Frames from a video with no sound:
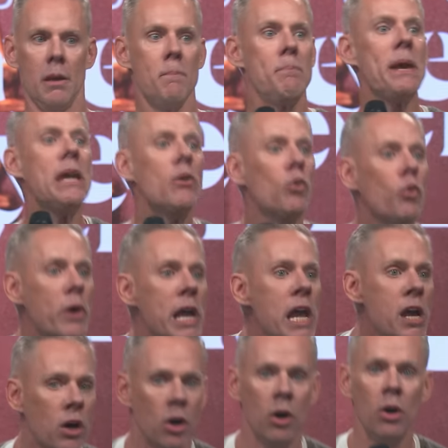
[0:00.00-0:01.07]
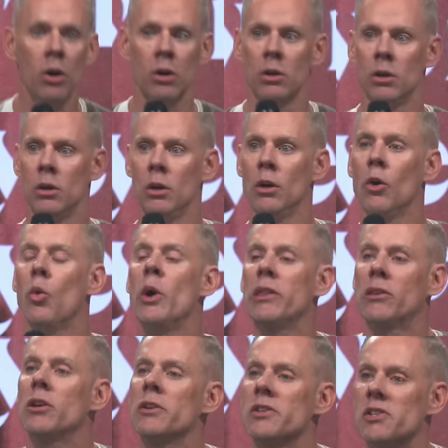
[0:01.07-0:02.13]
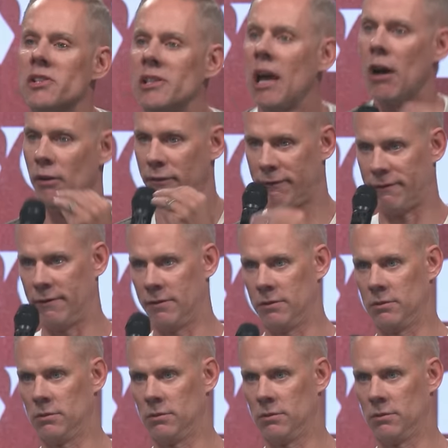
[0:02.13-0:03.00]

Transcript: Be real with yourself.